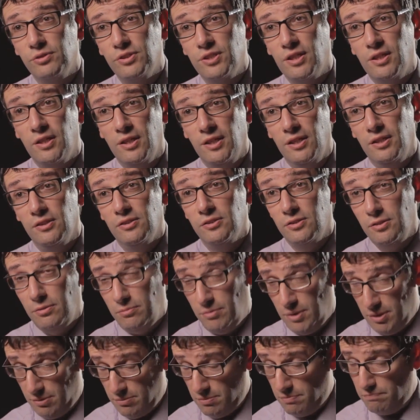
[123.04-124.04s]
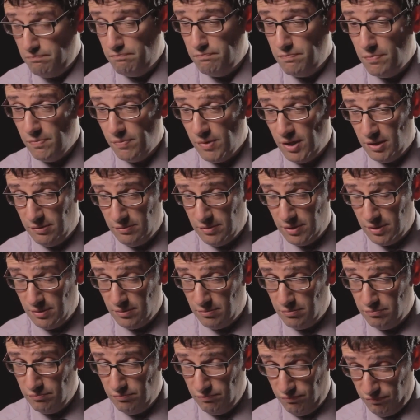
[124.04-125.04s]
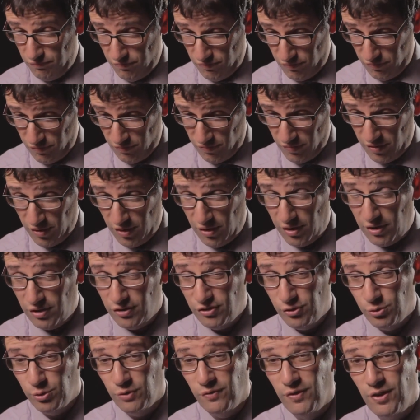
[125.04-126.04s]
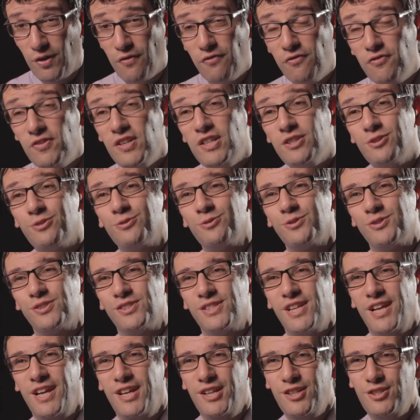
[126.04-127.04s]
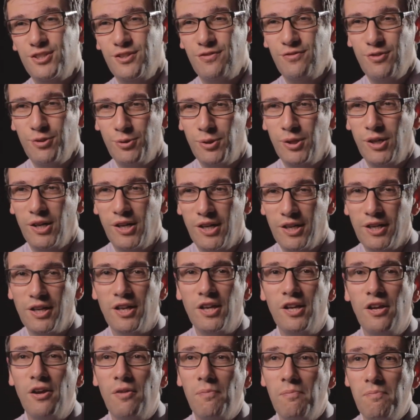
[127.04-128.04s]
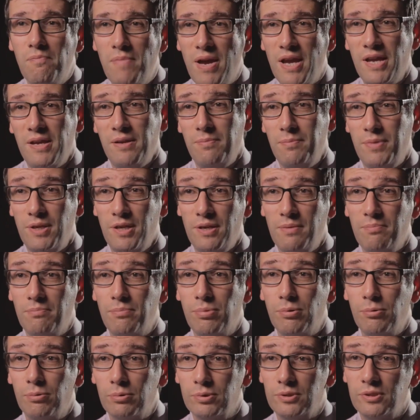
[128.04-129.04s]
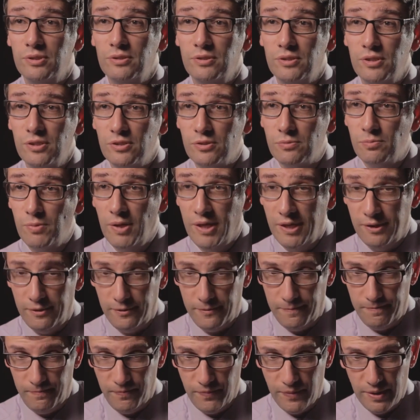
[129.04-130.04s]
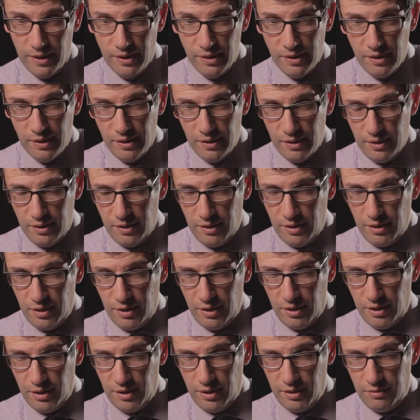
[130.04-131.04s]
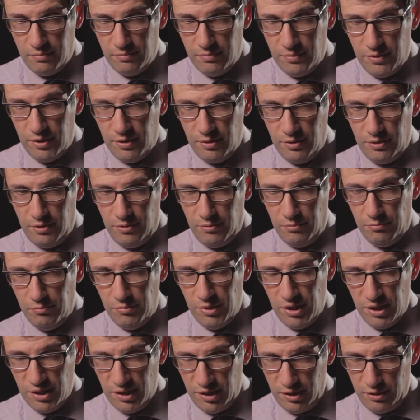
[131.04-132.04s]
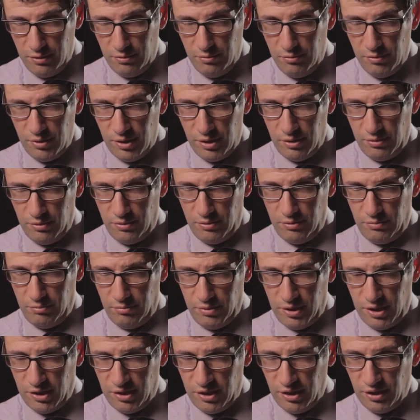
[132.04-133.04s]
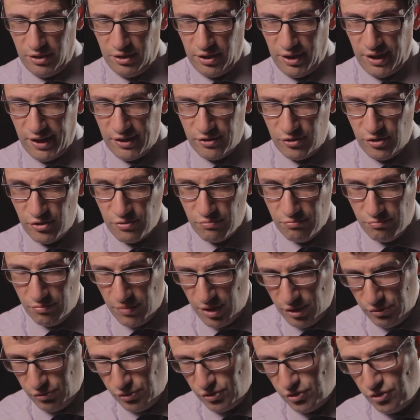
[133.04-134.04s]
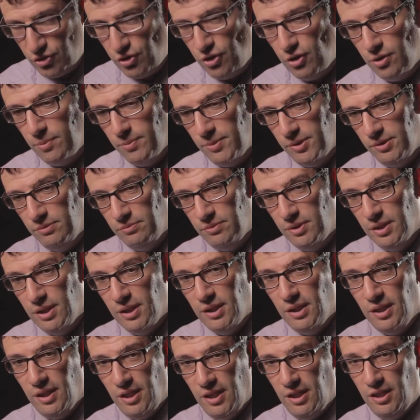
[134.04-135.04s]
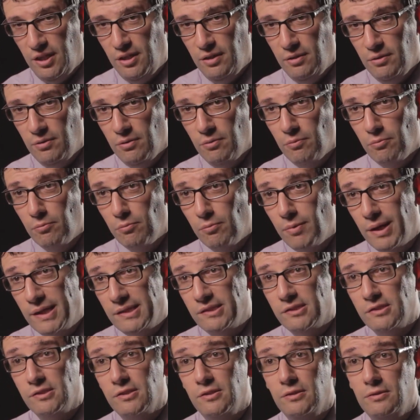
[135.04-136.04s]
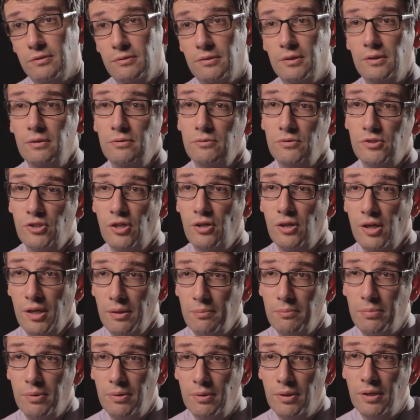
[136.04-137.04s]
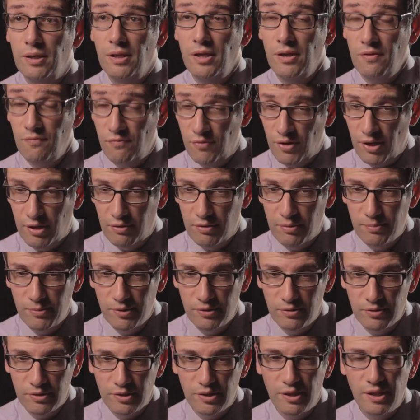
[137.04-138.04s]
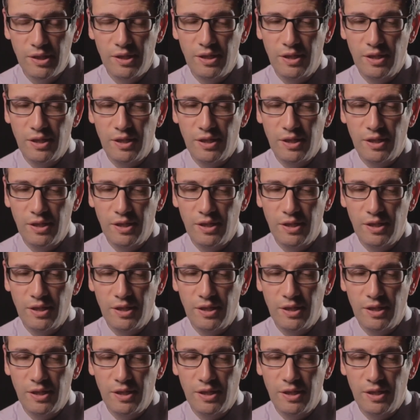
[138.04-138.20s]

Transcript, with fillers: diet, so when, when the uh, sort of a fetal stage, if you like, may be important as well. Um, we know that testicular cancer is most common in Western type environments,